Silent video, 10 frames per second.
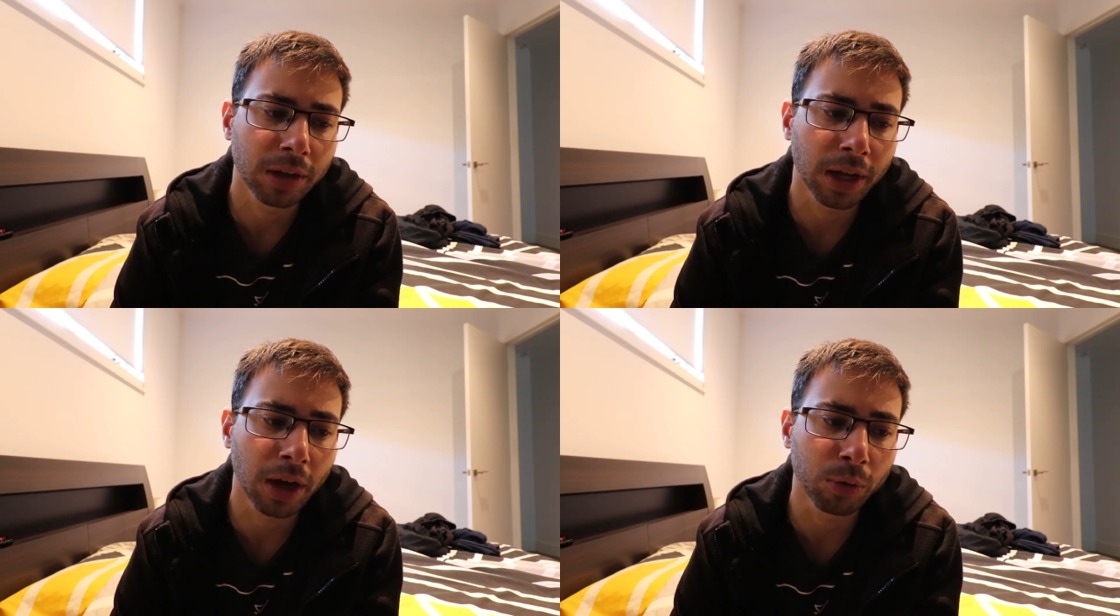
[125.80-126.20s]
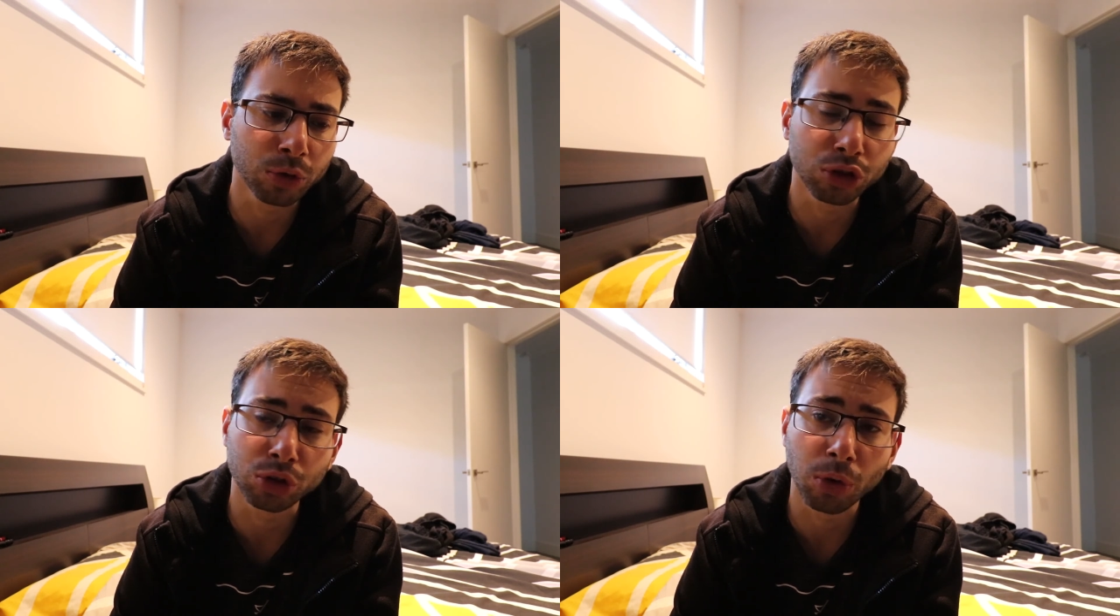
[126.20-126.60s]
yeah, we'll
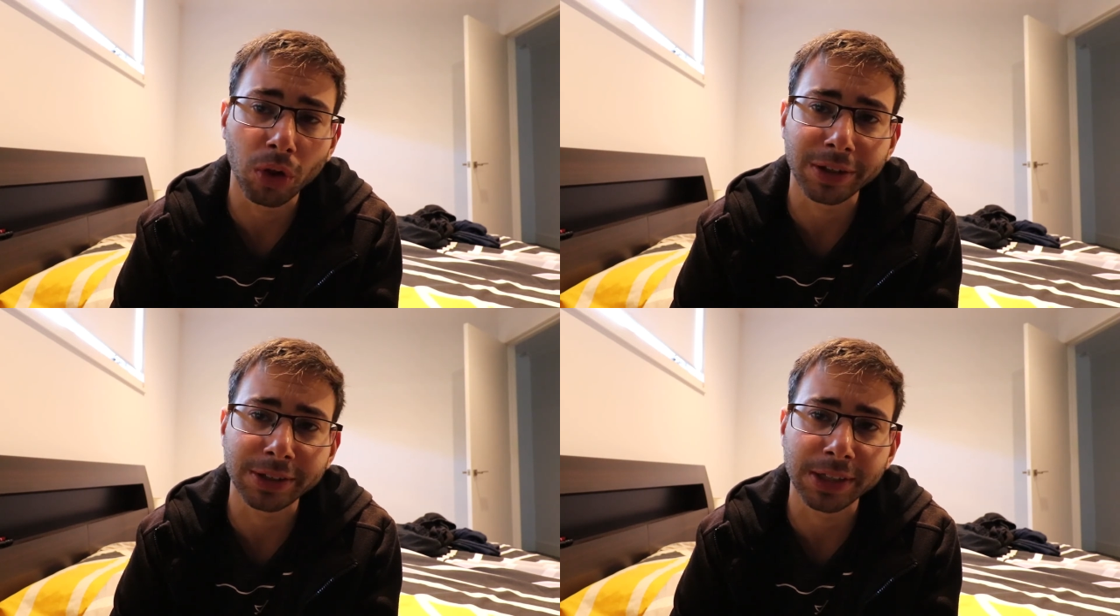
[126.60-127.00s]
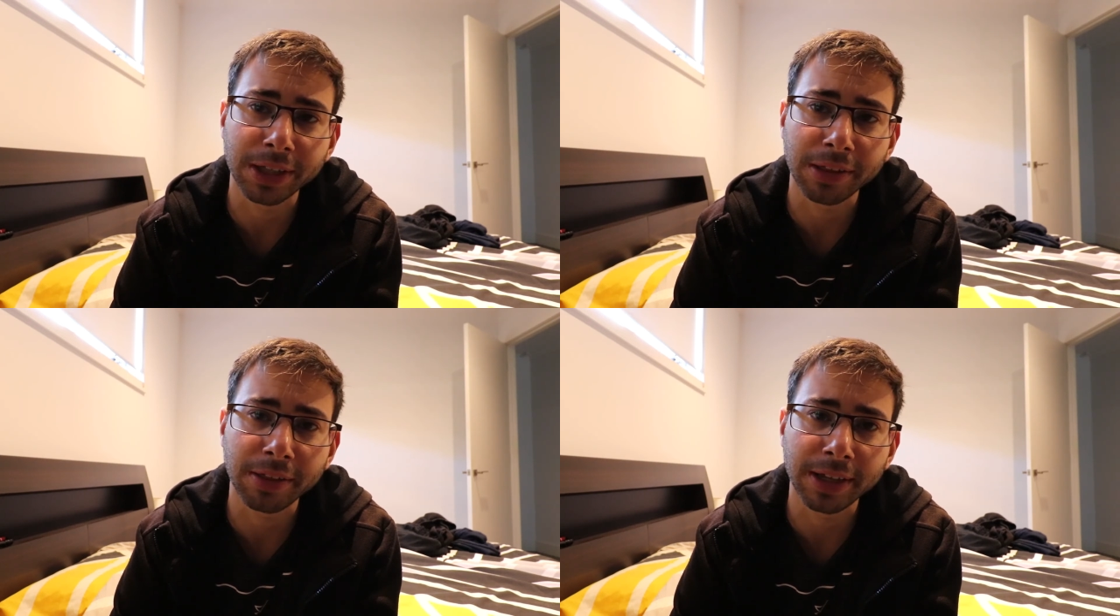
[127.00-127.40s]
just do a lot of
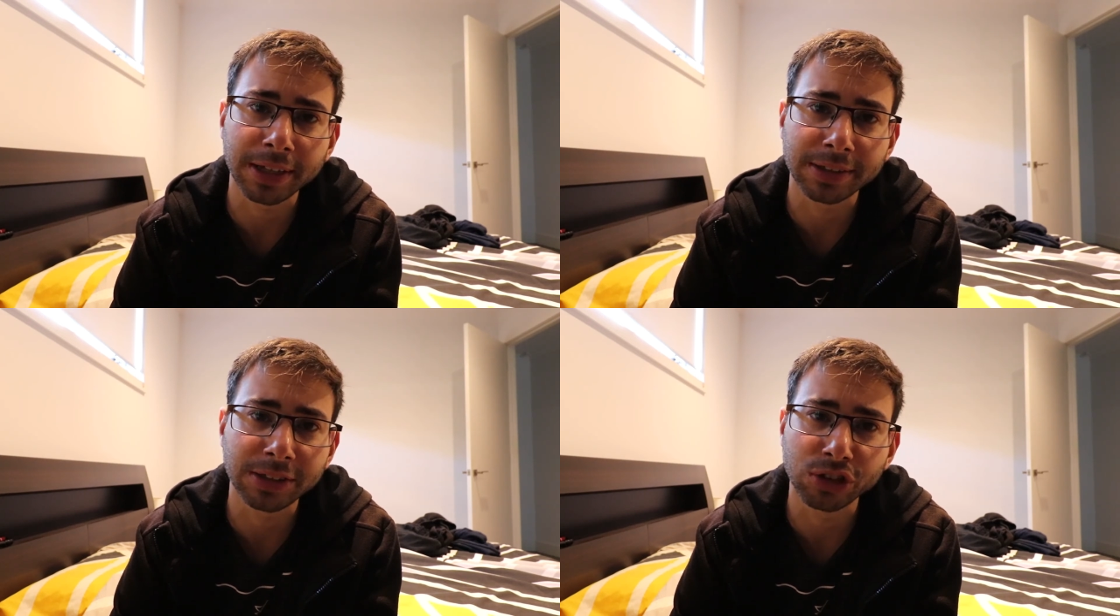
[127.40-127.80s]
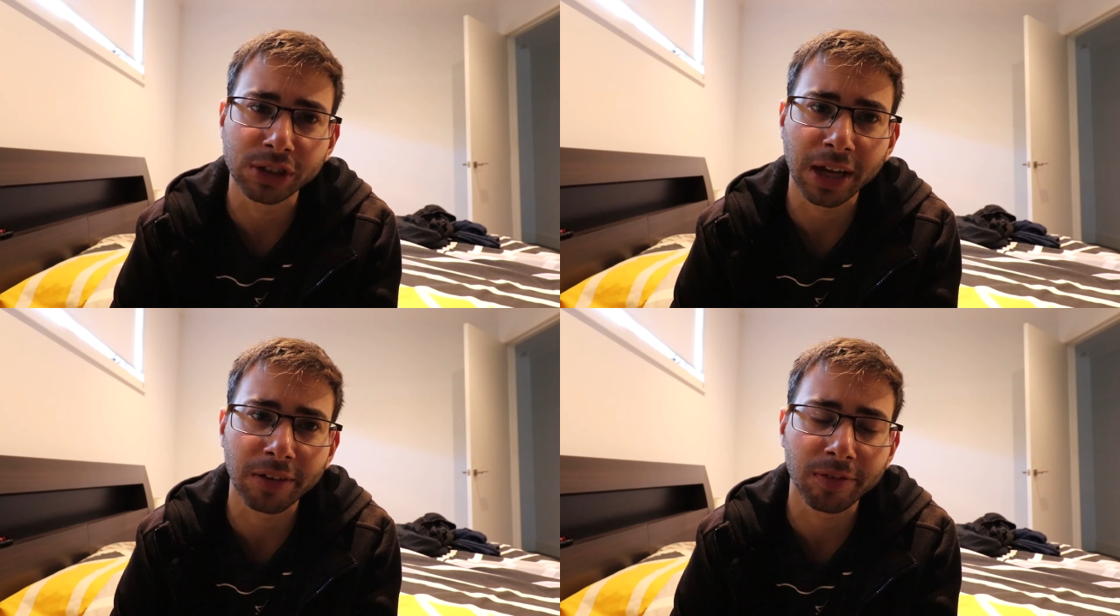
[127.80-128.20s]
silly things and just
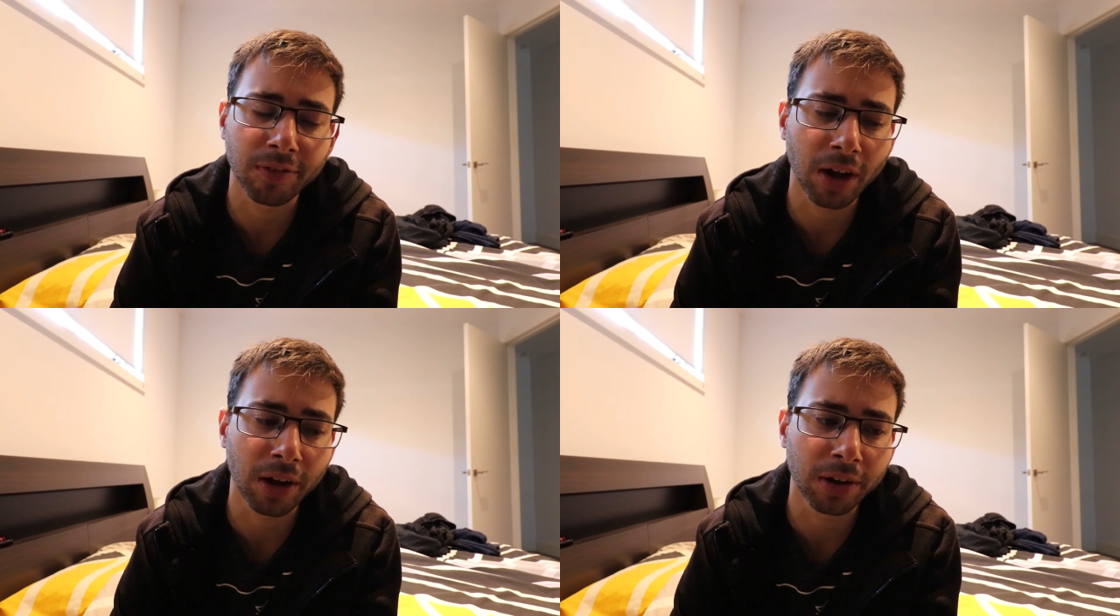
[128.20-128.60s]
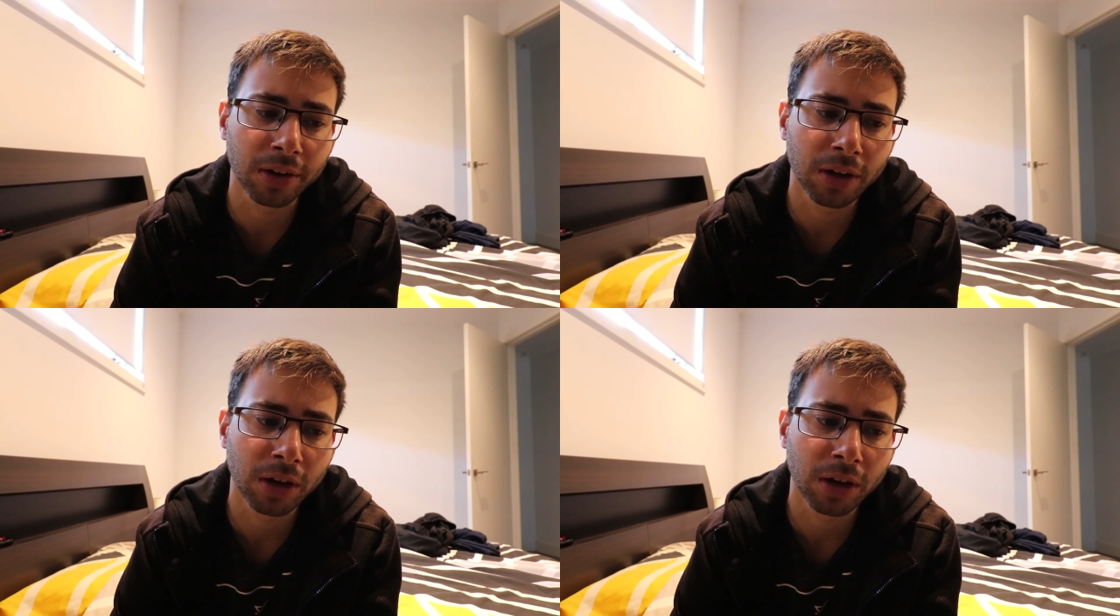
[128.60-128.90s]
have fun.